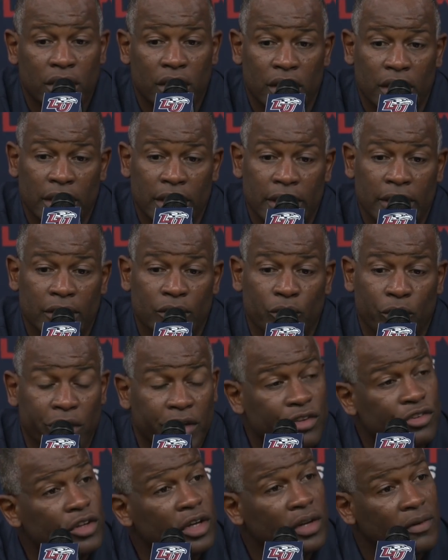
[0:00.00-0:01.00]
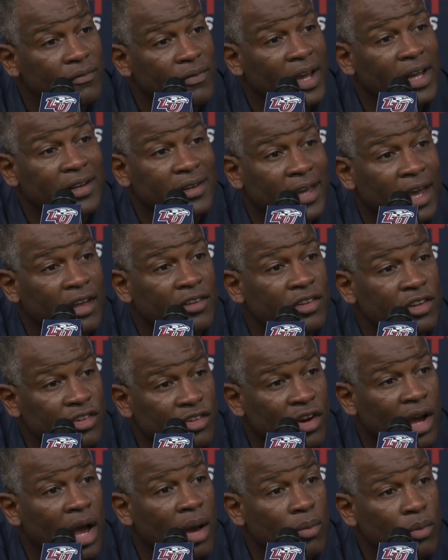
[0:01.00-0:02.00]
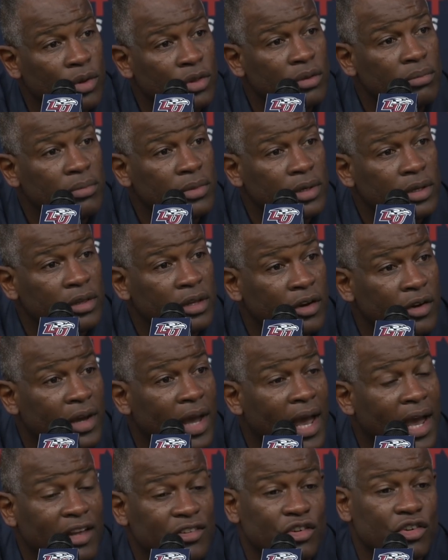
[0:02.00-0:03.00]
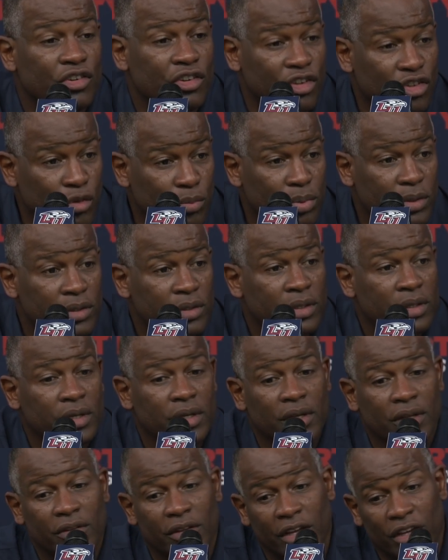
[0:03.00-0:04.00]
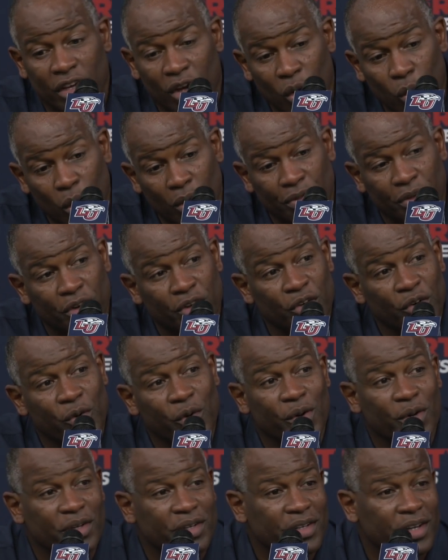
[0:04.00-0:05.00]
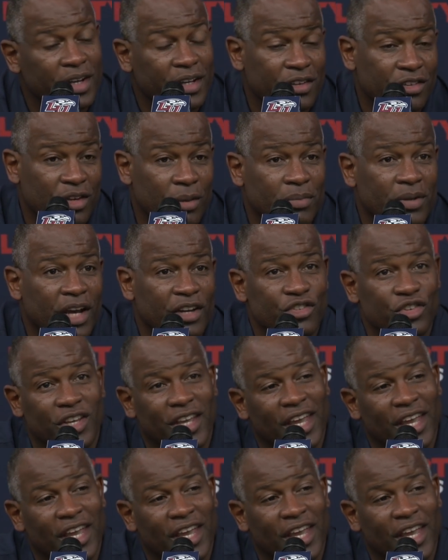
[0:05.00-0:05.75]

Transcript: uh, really has done a fantastic job with them, and their guys are disciplined. They know what they're doing, and sometimes you